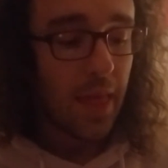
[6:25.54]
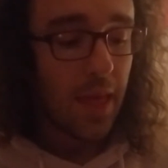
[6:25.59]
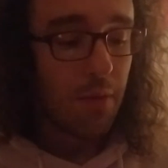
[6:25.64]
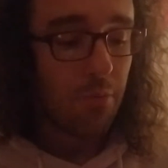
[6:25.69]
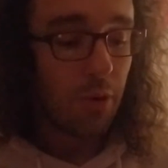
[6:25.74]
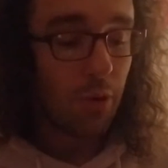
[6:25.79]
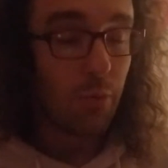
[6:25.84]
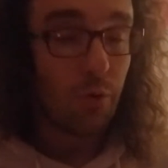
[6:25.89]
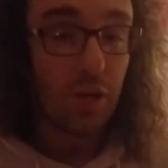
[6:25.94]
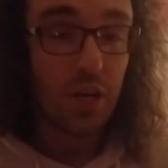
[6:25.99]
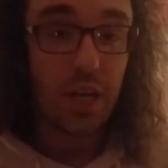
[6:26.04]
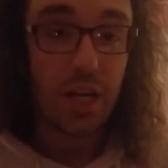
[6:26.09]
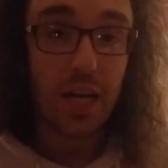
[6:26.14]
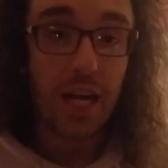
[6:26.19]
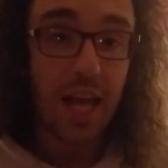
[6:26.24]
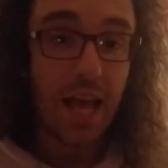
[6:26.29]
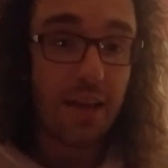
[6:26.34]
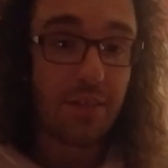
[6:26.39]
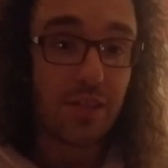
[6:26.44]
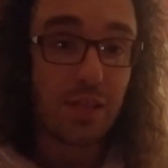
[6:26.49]
But we're going
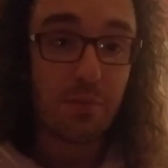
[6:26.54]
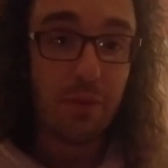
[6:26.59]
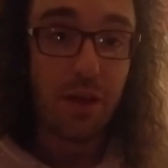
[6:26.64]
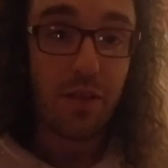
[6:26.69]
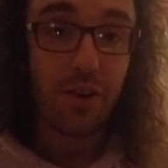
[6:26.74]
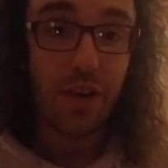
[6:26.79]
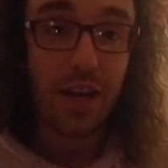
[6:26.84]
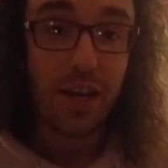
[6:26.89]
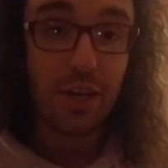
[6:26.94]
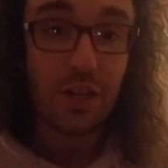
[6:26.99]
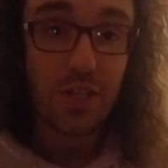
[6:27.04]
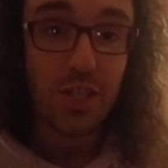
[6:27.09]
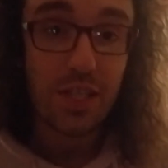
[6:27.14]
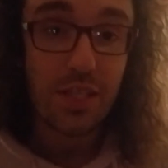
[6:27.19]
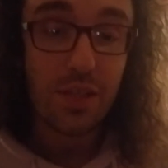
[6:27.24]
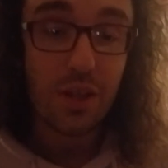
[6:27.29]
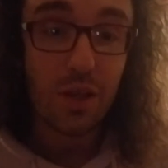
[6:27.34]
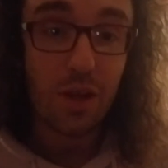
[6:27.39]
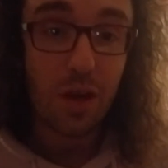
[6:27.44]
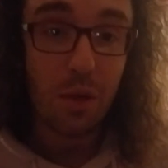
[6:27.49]
to have some other energies
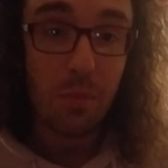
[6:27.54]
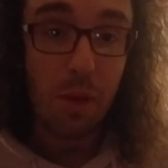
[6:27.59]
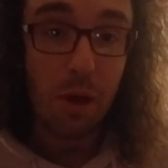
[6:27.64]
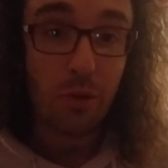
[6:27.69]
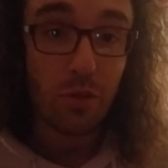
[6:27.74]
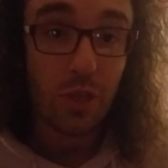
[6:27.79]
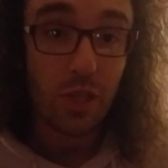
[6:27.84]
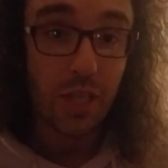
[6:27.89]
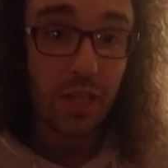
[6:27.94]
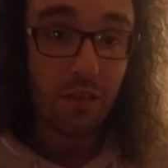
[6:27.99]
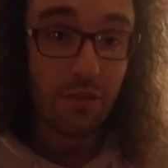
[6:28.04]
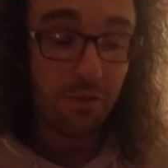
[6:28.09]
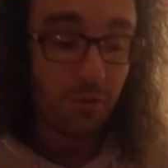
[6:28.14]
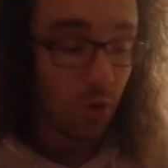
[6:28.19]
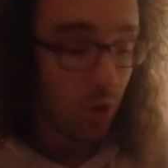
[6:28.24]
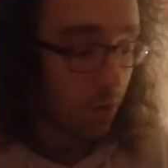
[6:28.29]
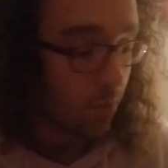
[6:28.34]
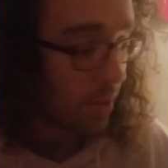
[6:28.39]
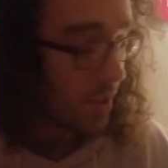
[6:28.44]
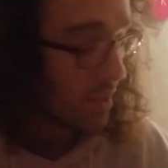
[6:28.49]
that are all about looking
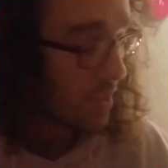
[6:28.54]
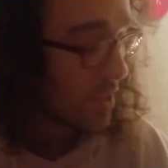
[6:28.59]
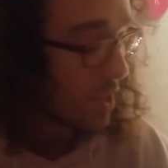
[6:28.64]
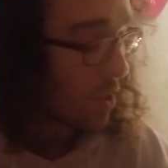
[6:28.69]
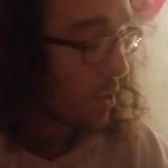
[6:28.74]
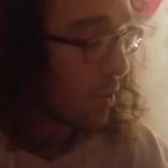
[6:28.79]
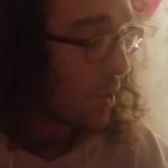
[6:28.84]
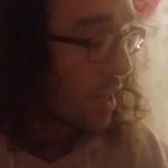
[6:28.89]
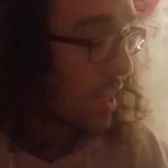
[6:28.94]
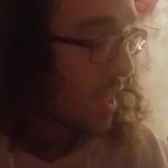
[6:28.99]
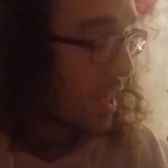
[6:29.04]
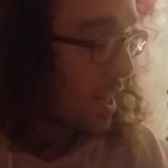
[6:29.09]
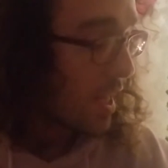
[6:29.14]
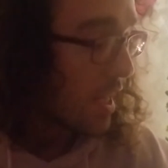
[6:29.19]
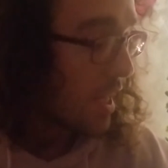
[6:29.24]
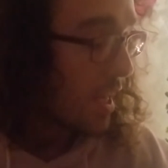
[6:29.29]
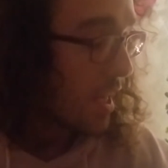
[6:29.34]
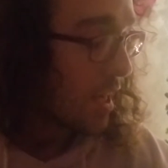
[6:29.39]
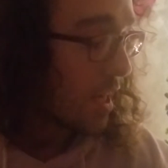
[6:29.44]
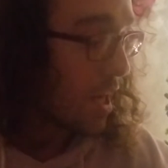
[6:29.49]
forward. So
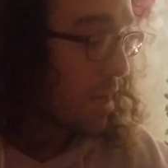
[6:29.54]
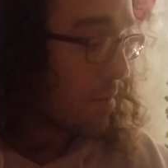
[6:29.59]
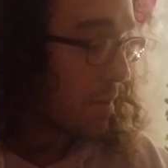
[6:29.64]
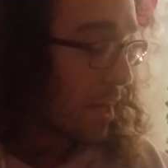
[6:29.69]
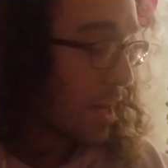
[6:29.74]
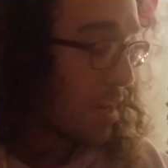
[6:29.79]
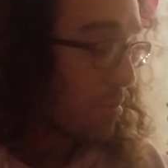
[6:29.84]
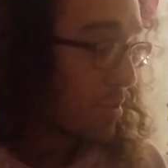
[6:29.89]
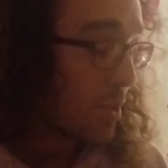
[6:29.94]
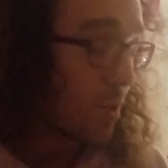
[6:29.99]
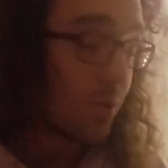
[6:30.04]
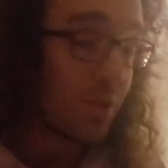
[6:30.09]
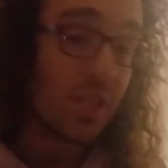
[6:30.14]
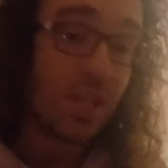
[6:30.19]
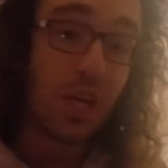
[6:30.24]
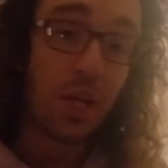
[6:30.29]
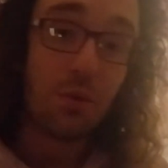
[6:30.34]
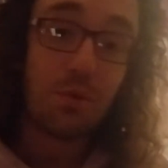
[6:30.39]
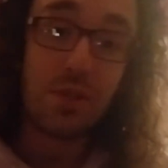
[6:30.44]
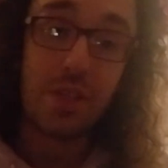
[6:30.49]
coming up. So,
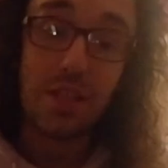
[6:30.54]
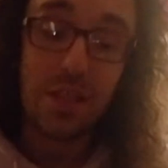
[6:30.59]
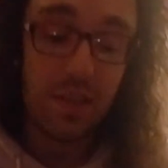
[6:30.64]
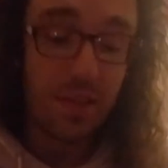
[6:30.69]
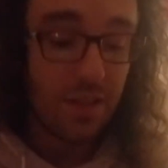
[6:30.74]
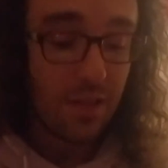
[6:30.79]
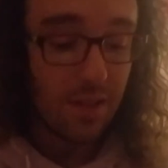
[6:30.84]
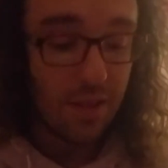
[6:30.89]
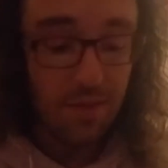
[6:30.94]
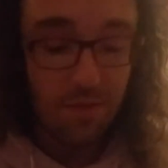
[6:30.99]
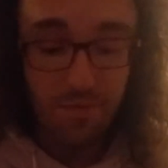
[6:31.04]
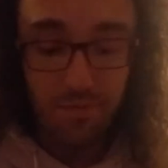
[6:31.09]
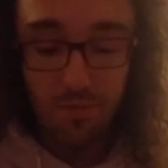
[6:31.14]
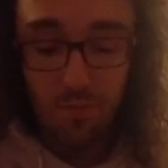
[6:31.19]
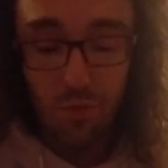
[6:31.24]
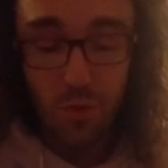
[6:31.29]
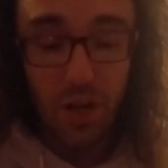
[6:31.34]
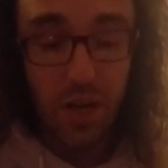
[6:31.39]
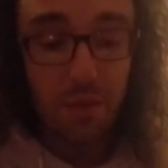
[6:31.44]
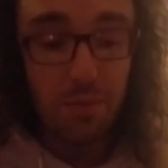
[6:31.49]

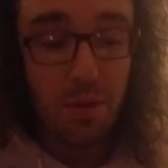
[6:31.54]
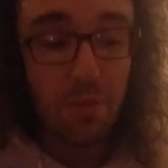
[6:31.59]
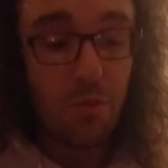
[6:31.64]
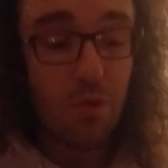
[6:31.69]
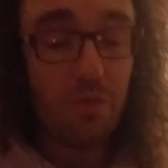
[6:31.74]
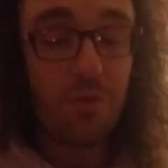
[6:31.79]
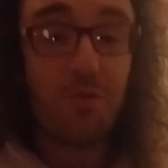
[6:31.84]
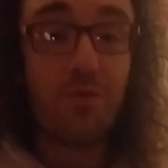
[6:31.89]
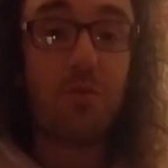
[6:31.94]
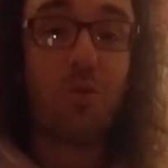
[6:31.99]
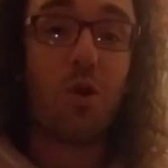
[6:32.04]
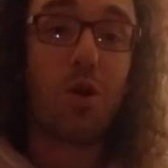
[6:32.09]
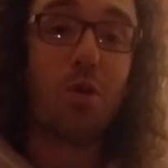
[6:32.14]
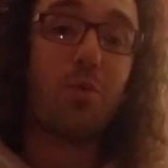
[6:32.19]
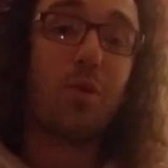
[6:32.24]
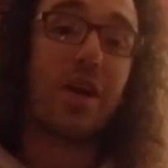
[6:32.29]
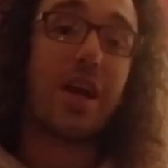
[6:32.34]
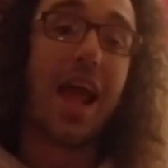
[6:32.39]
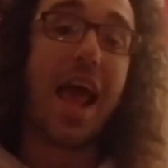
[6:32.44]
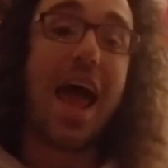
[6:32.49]
we're going to be moving
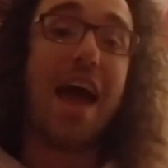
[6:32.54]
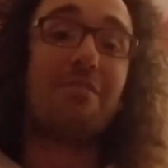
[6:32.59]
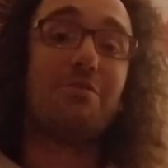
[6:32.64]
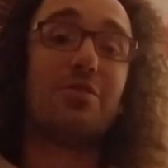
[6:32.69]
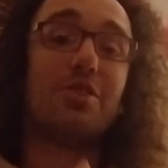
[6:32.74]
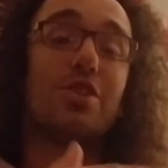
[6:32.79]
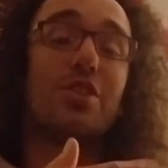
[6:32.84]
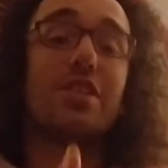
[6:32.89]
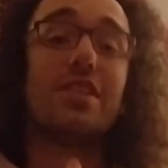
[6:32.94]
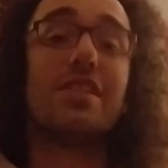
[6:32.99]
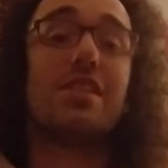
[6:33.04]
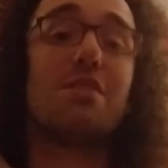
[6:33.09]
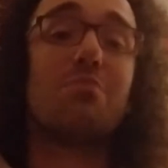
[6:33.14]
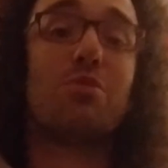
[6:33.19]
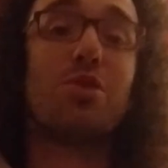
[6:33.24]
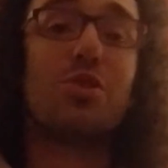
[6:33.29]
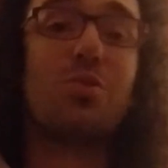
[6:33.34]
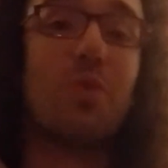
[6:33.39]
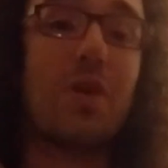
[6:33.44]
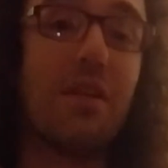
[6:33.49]
forward after December
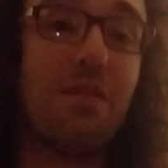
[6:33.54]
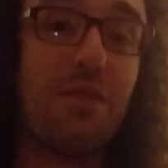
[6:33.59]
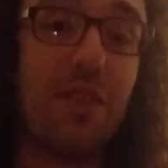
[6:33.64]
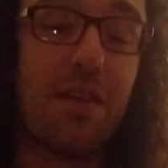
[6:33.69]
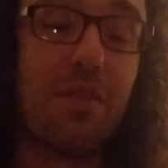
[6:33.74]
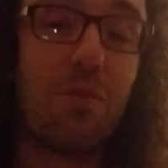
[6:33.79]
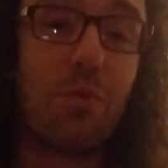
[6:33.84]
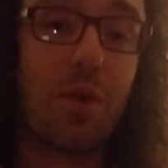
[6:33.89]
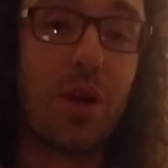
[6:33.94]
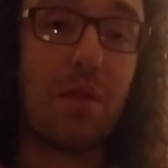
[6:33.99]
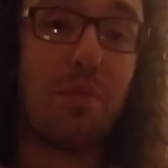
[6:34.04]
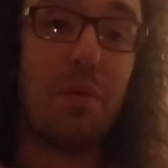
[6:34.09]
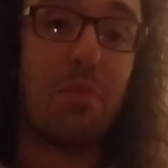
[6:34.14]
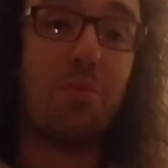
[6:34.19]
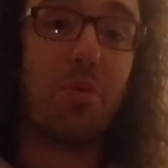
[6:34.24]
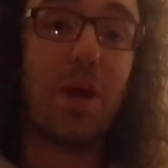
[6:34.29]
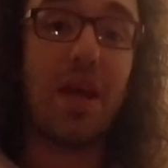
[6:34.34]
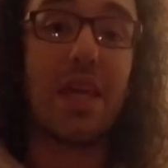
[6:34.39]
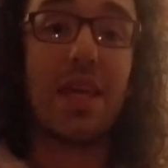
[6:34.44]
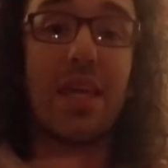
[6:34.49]
25th. We're going to be
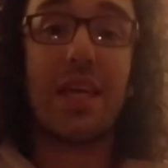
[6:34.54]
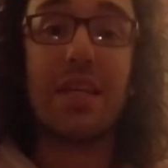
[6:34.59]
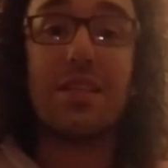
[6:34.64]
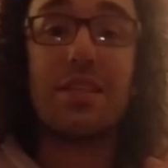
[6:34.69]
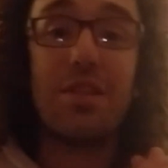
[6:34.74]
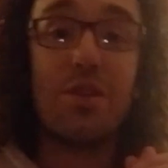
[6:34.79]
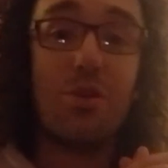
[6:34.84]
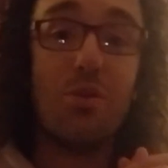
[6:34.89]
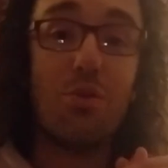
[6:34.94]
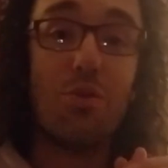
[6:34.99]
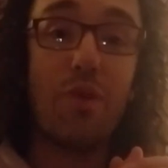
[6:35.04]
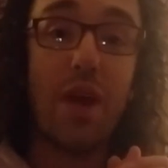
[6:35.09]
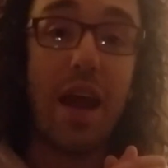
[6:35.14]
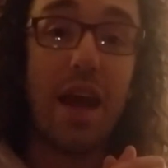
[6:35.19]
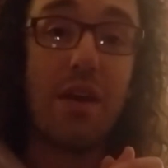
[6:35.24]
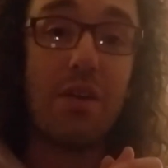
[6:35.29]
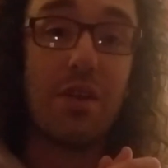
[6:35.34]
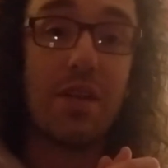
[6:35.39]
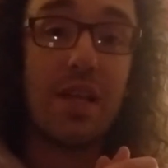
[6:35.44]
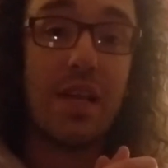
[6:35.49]
breaking into new
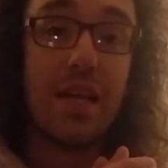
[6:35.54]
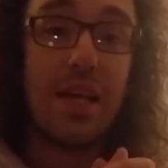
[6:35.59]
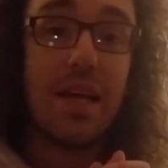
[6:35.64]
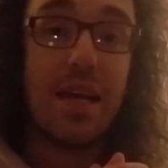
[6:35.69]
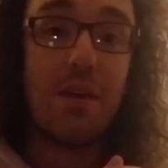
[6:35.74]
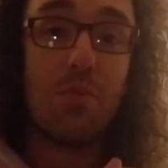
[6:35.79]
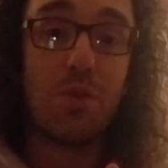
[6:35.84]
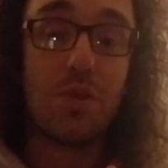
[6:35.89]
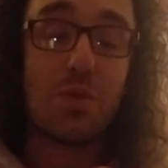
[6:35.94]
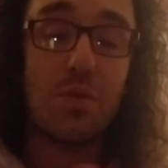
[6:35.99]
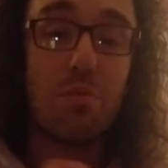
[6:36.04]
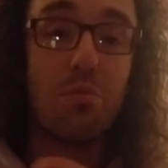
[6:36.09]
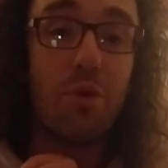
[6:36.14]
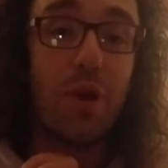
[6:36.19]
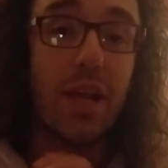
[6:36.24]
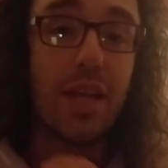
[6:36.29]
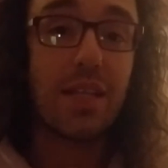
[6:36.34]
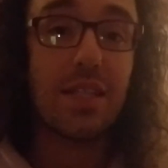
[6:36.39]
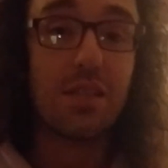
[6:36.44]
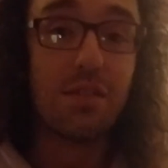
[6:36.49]
ground once we
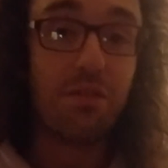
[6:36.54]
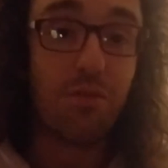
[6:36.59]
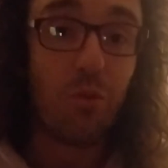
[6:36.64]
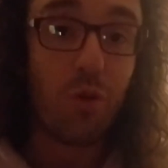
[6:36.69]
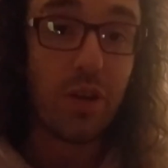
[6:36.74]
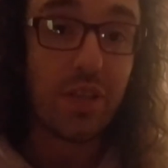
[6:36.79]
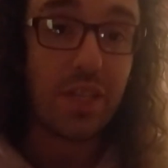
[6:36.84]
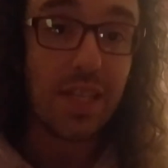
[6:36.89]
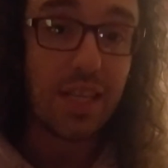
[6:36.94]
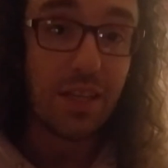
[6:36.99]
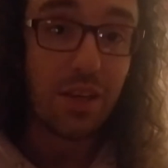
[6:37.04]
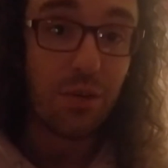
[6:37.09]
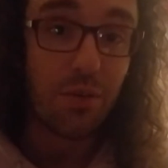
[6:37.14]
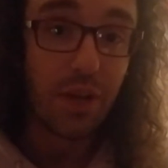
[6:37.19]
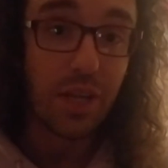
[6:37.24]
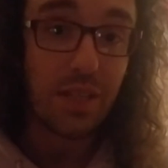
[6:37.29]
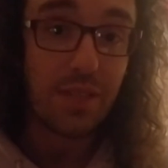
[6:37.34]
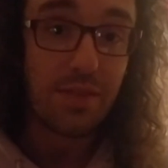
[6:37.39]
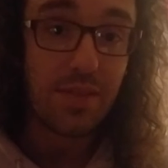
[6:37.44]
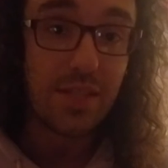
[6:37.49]
break into 14
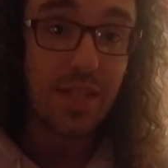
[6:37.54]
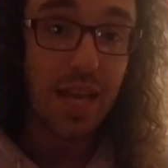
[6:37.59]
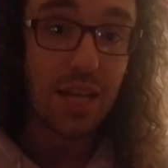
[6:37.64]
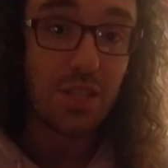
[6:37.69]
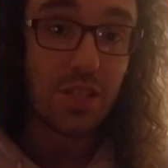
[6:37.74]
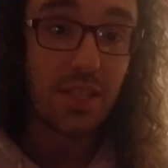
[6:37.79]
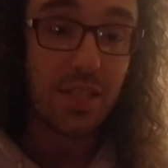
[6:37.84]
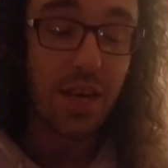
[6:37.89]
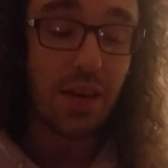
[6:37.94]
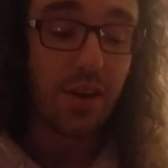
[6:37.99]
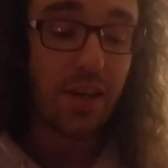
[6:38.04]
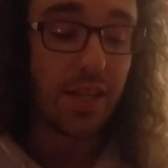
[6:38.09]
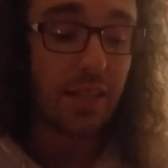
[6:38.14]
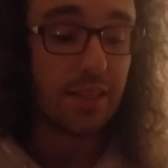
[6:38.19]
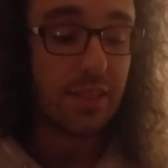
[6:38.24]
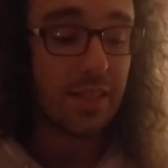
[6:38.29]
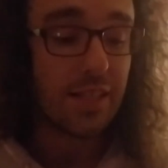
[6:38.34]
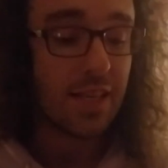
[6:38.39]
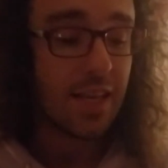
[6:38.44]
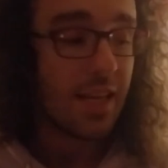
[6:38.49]
degrees of Sagittarius.